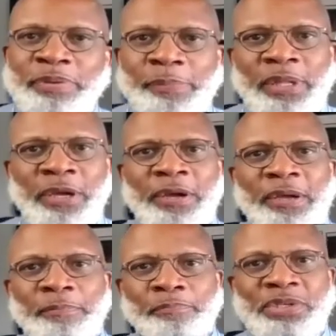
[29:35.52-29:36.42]
when people
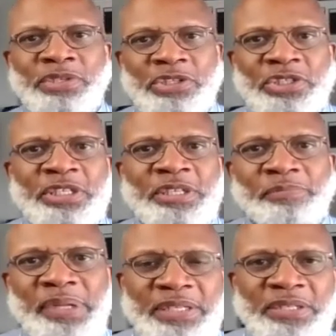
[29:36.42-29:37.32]
are positioned
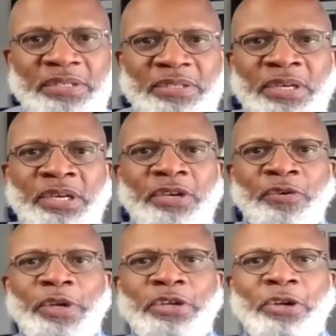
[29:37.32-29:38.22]
in places
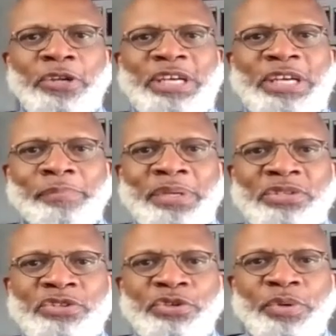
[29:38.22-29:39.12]
where your job
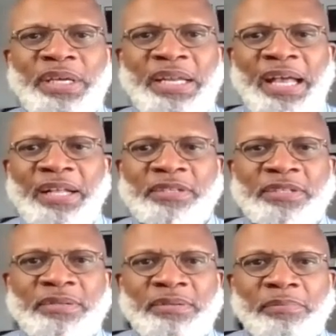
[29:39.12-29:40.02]
is to
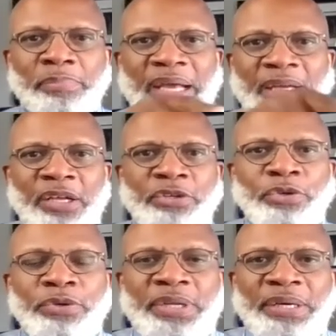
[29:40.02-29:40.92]
enhance Black
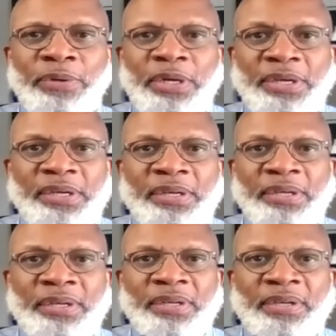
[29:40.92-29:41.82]
Doctoral Network
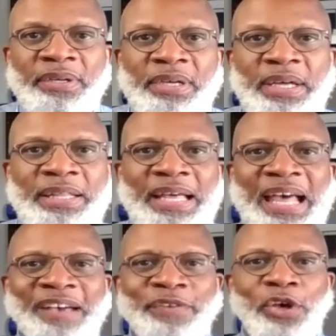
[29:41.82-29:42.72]
that
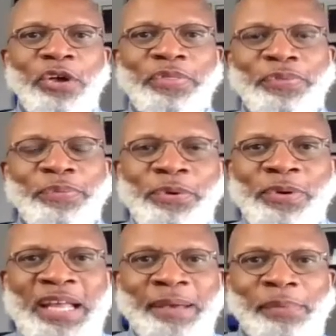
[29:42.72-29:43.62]
I've gone
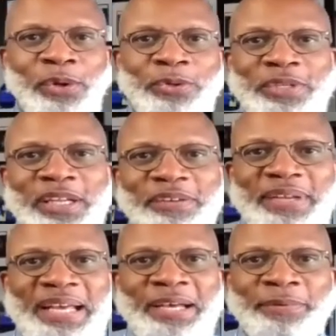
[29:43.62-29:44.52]
through and I'm old
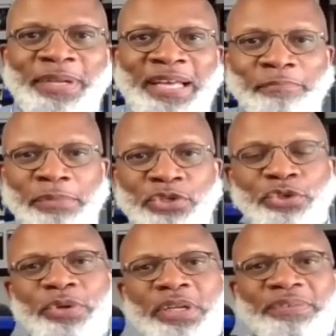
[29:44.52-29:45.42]
enough now and I'm
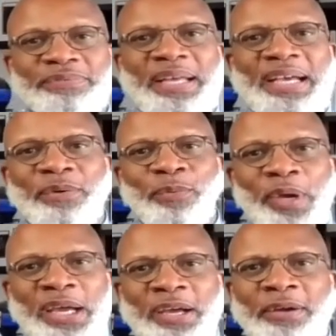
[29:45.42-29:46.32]
mature enough now
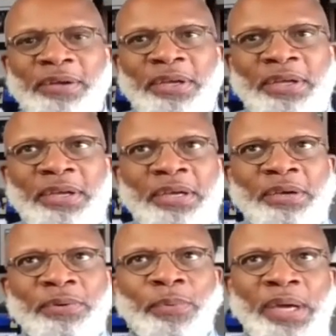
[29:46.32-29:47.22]
where
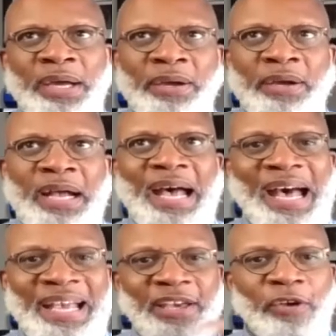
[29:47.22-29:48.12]
where
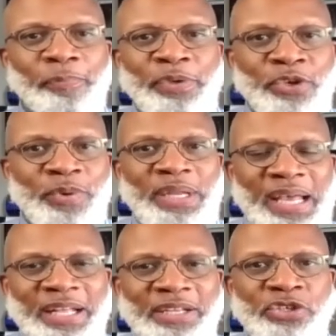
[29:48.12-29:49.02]
I help you
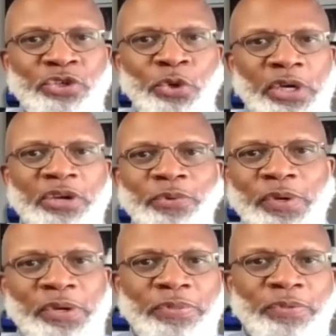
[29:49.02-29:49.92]
enhance your
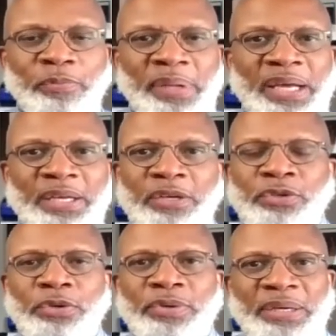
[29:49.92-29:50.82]
career through Black
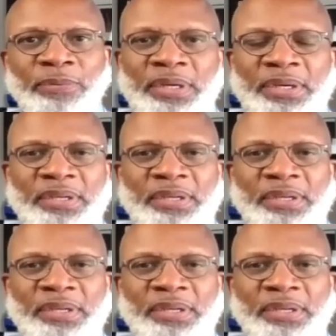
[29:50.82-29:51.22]
Doctoral Network,